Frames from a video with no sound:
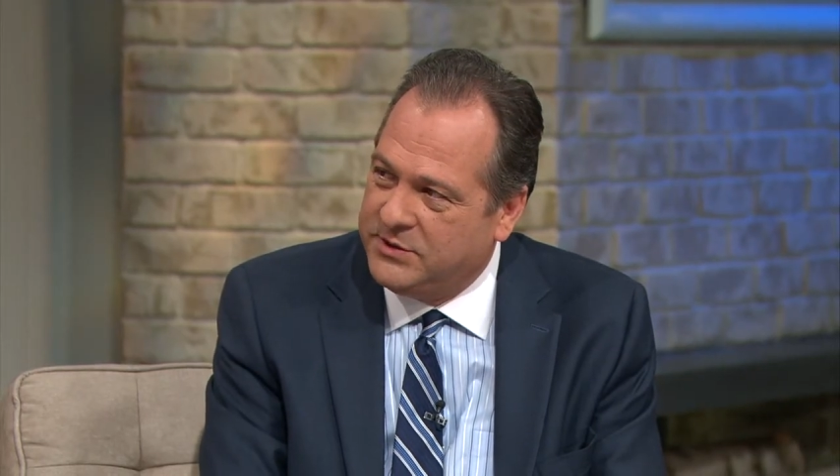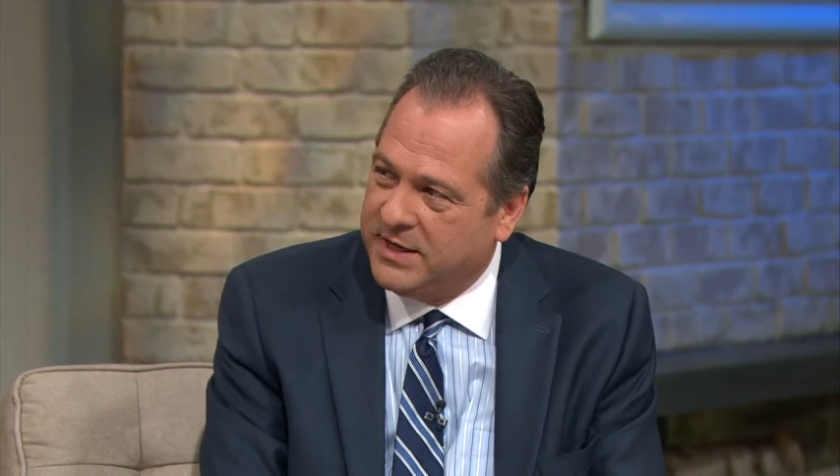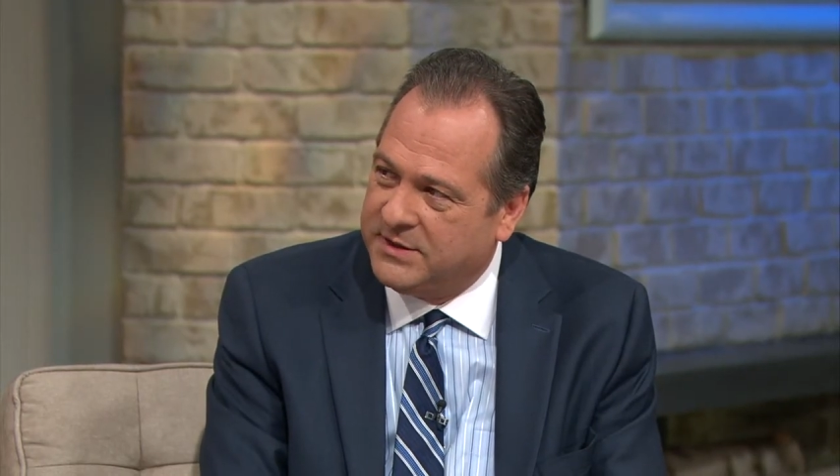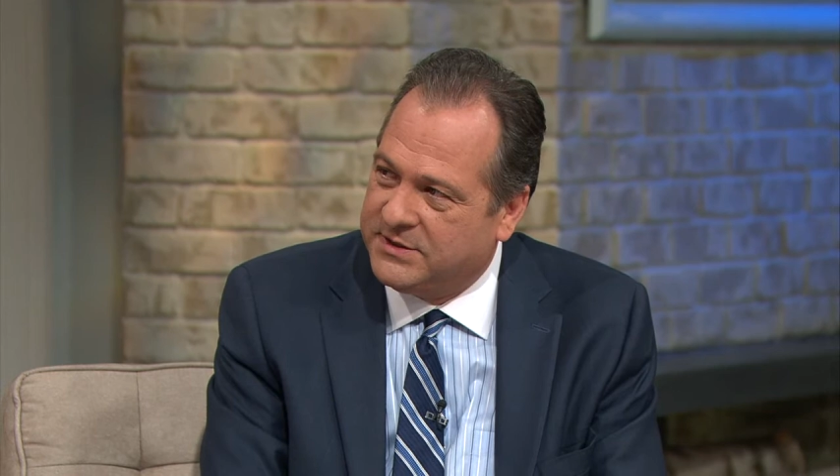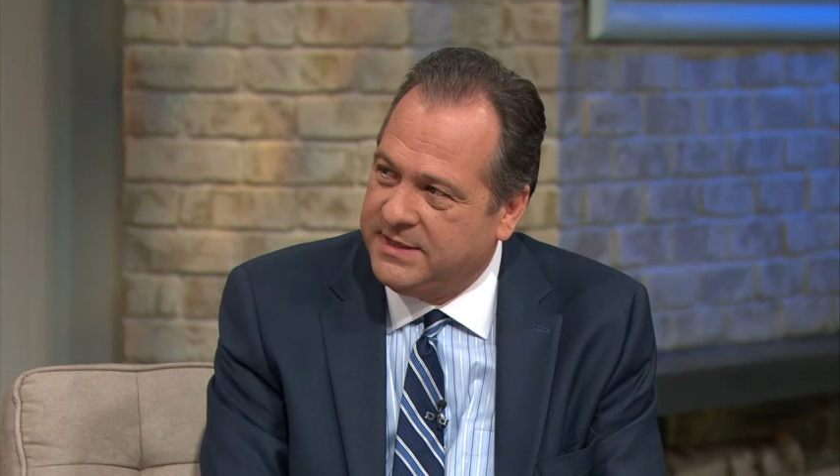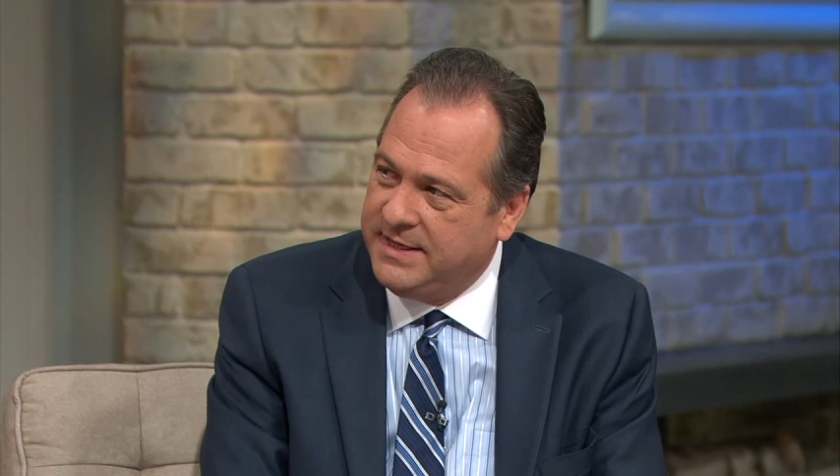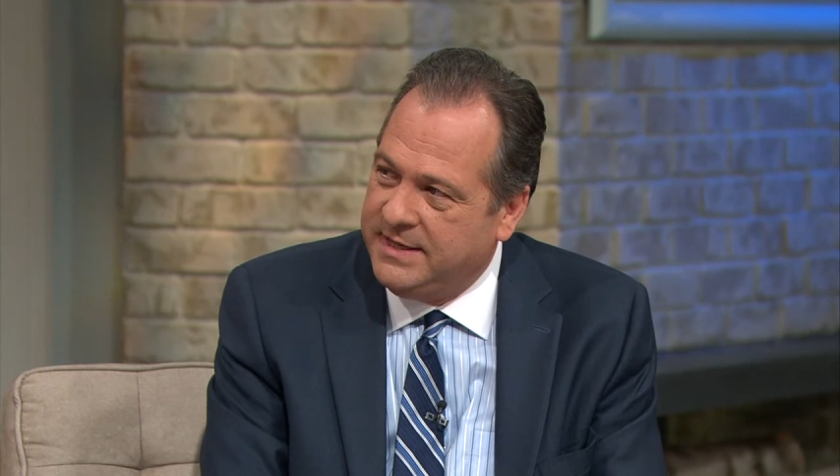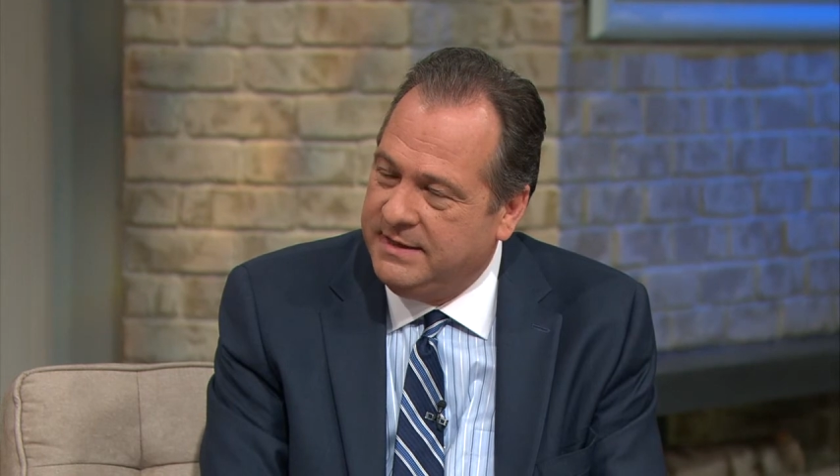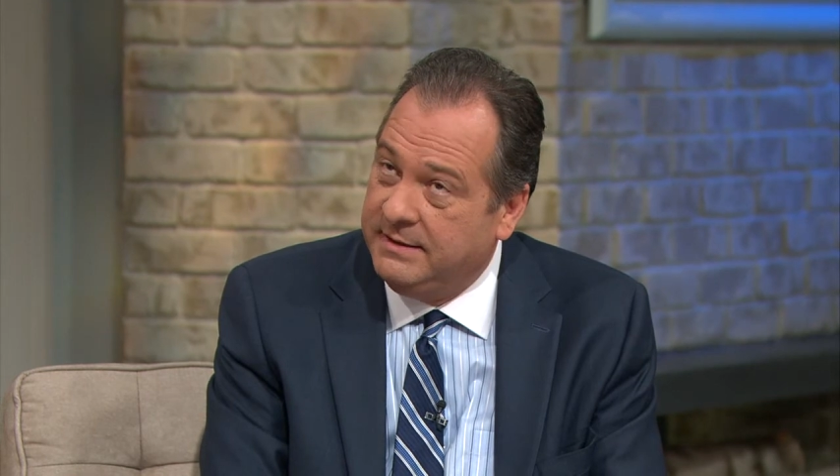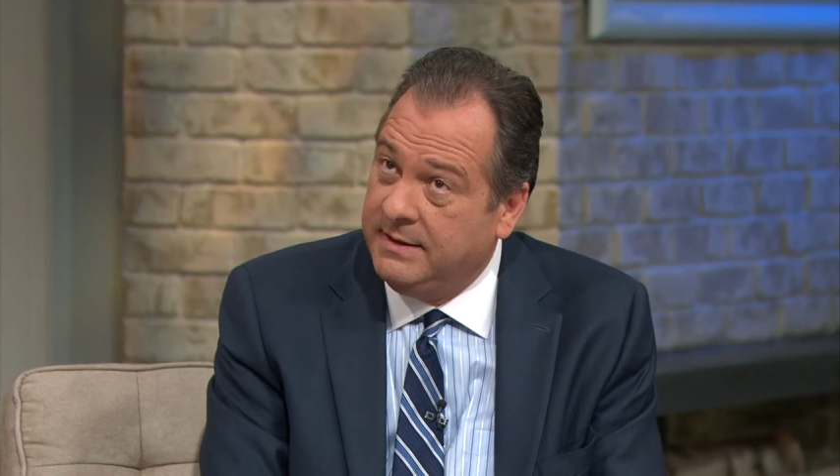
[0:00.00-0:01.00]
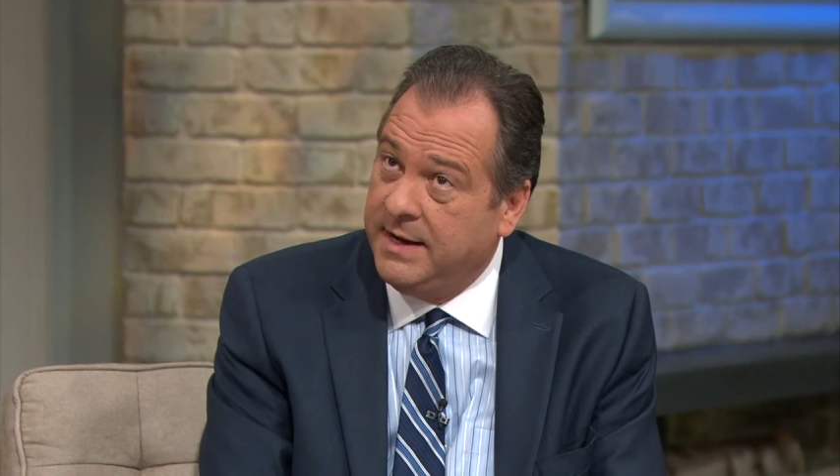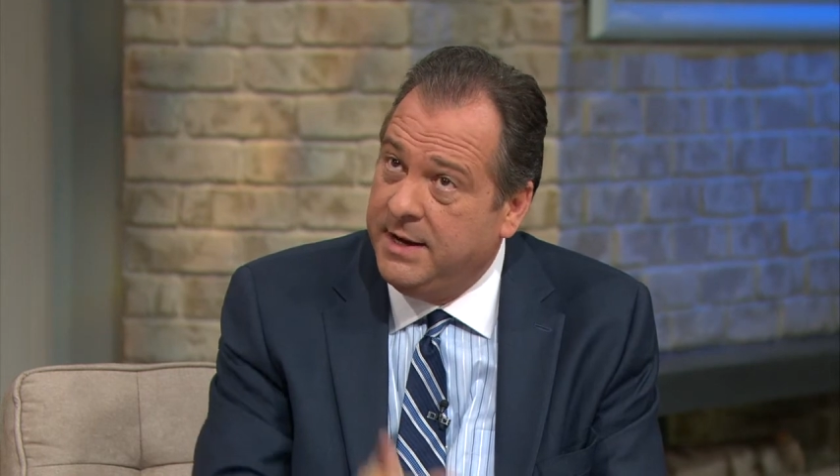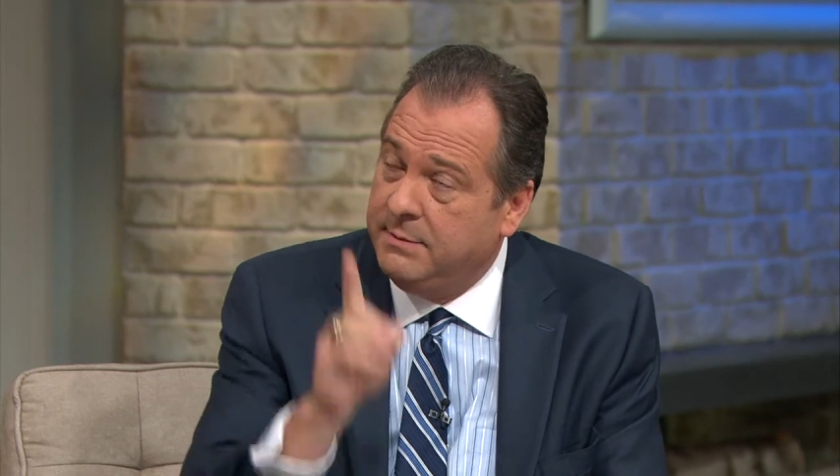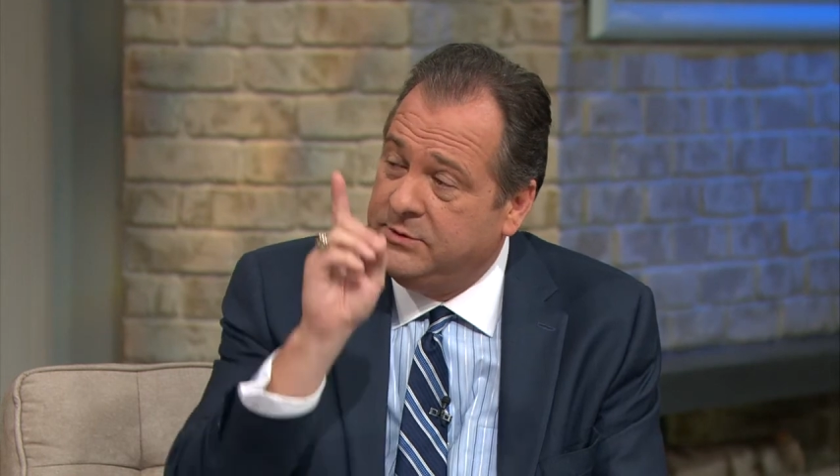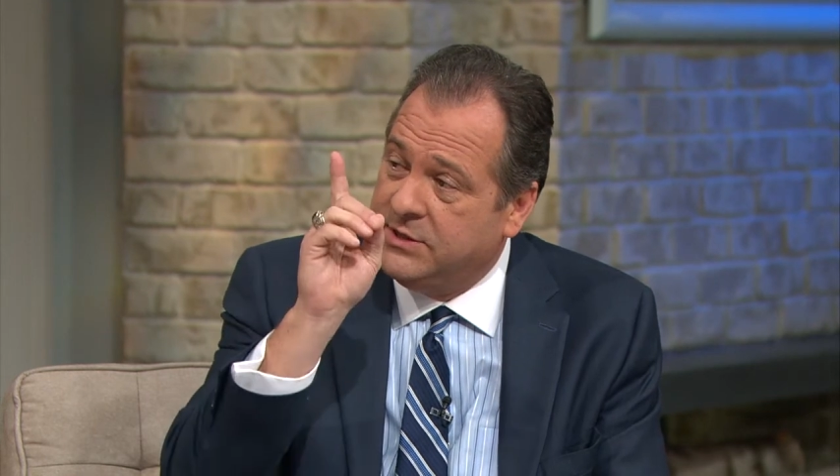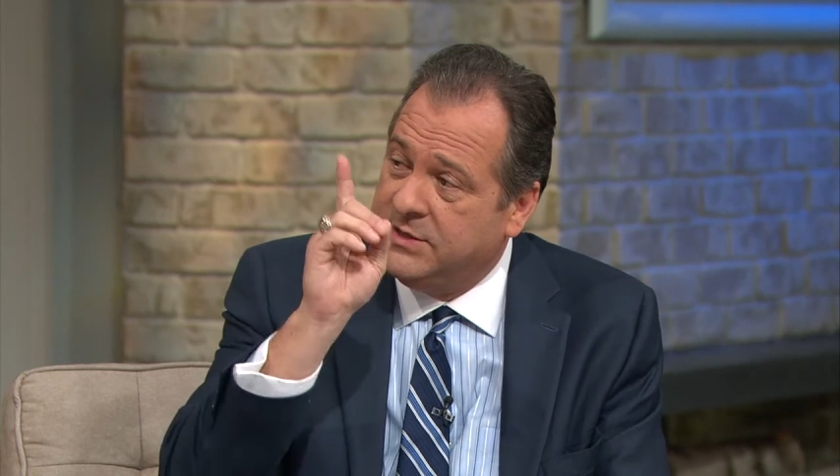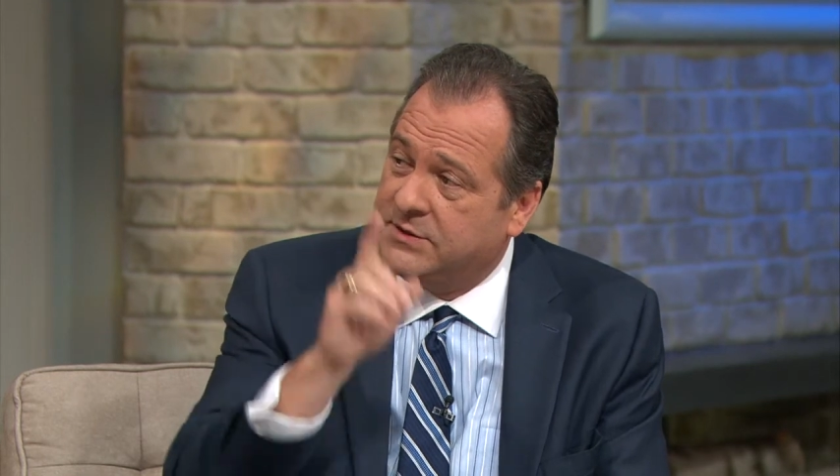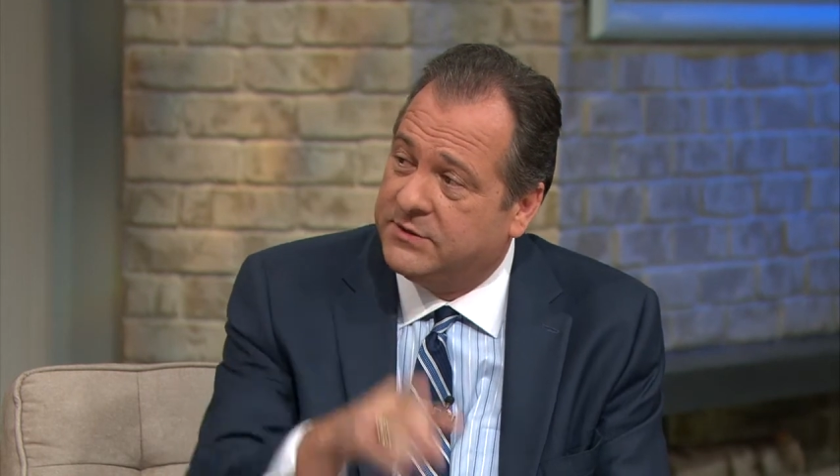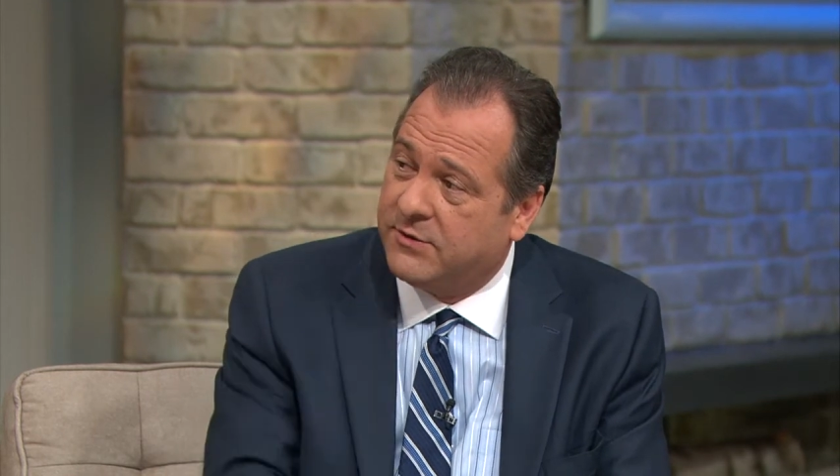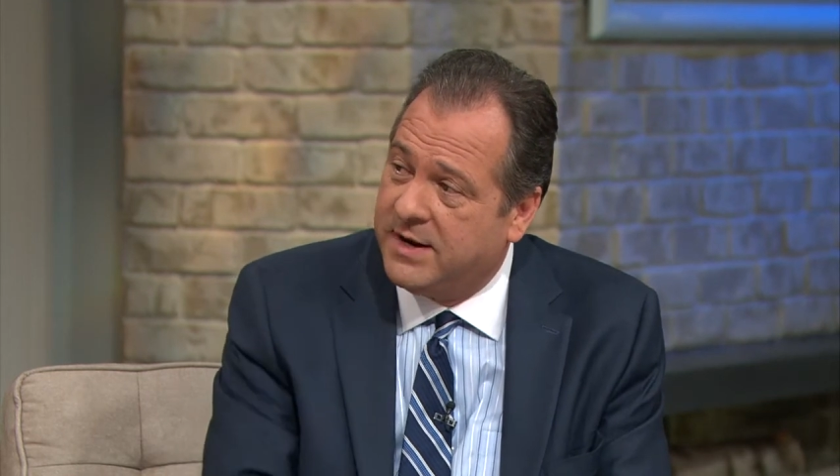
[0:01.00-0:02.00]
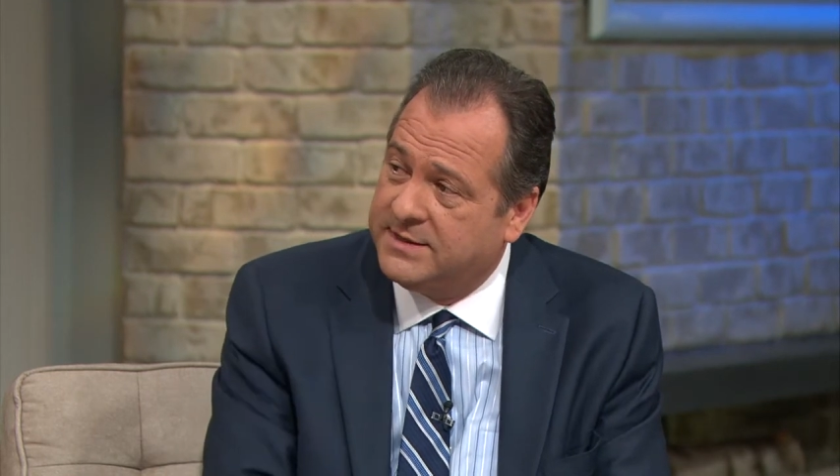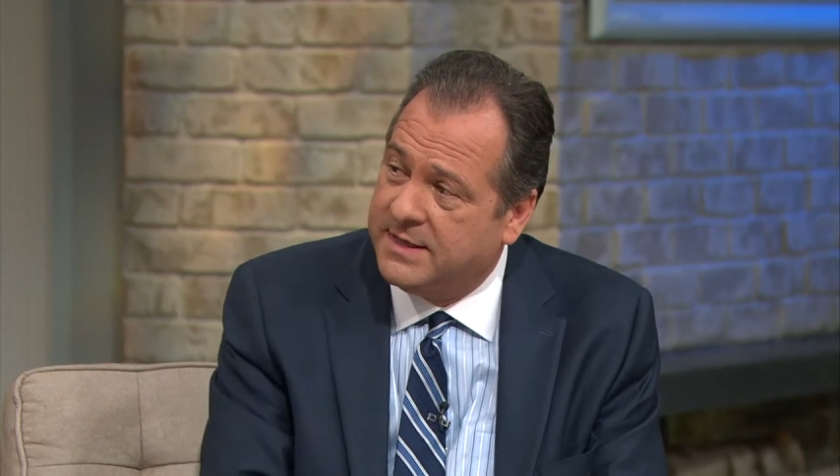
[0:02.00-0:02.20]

shall see him, Jesus Christ,